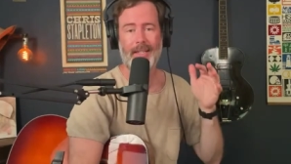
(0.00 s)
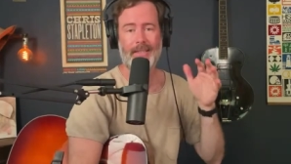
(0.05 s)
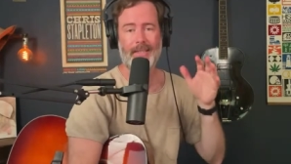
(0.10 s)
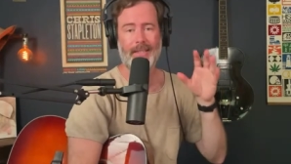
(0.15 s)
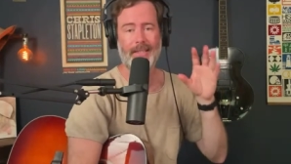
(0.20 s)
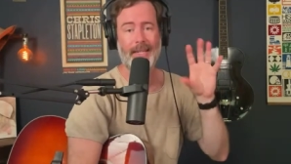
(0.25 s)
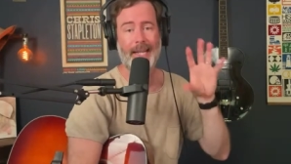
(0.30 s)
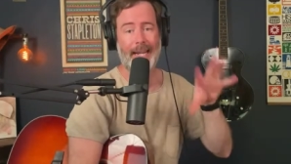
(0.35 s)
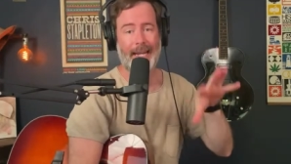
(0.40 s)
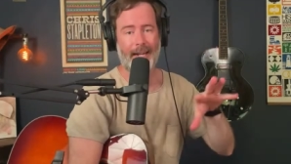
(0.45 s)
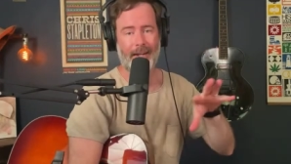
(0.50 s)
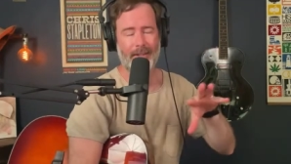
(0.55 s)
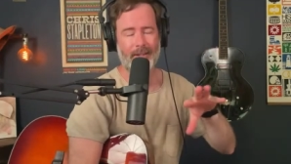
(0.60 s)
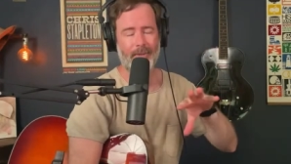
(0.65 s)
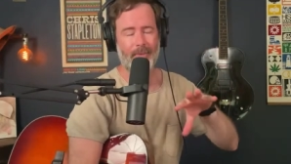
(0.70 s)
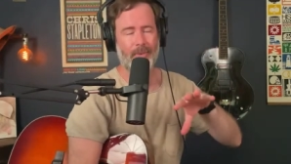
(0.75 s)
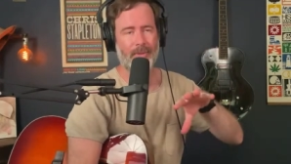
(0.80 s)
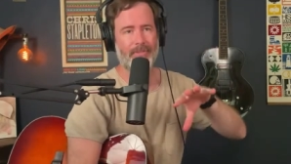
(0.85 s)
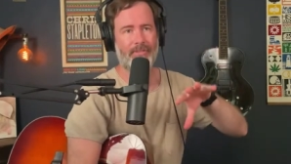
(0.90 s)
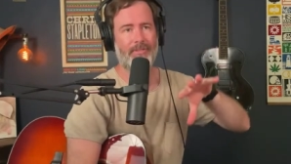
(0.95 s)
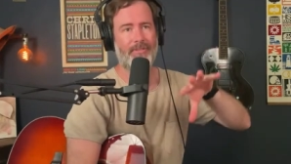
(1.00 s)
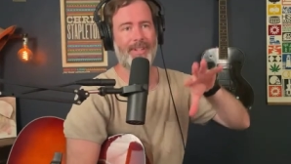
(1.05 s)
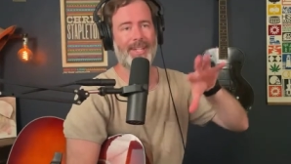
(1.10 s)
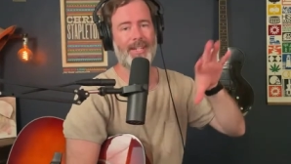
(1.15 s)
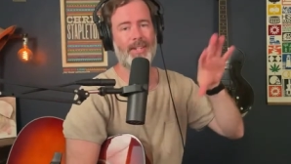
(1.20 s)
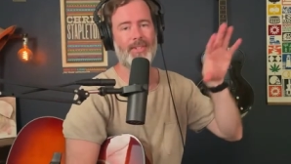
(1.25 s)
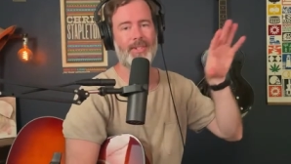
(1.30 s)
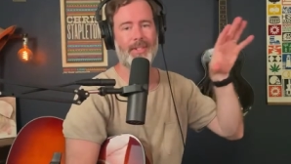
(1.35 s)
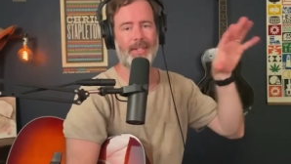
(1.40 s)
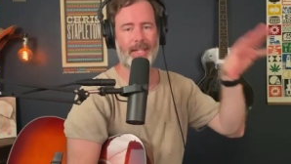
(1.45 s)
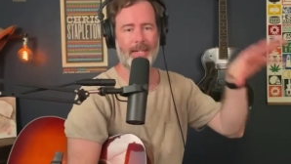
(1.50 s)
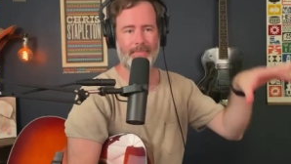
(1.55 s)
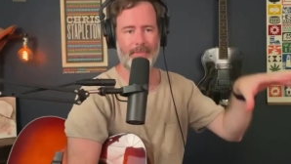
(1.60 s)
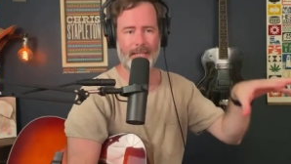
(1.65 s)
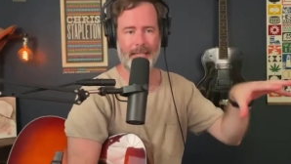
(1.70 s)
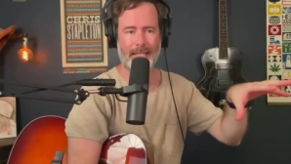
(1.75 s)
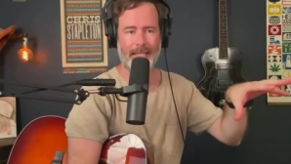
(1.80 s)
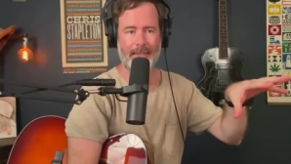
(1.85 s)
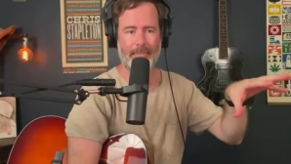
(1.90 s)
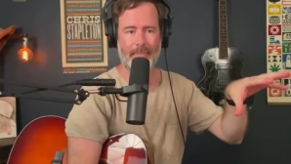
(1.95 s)
to, now that we're finishing up
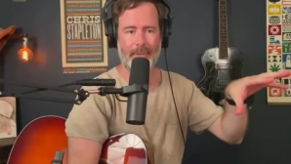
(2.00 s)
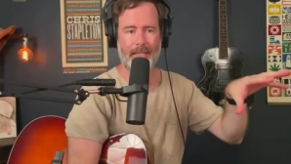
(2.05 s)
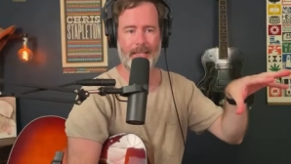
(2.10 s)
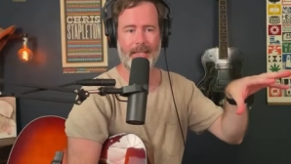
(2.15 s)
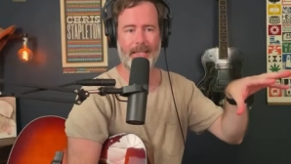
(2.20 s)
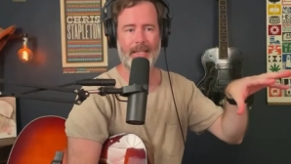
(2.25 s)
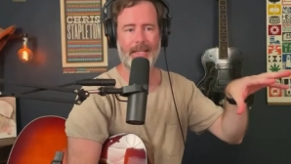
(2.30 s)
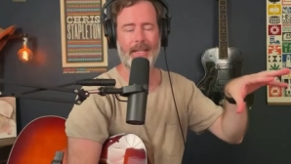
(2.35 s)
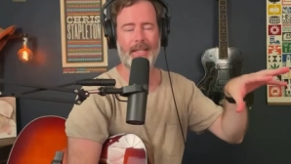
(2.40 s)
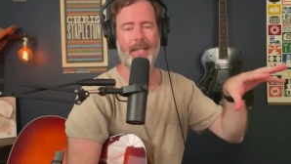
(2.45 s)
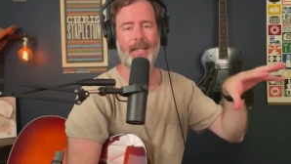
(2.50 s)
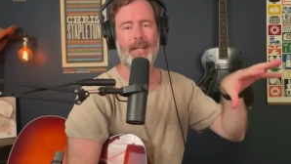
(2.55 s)
the EP,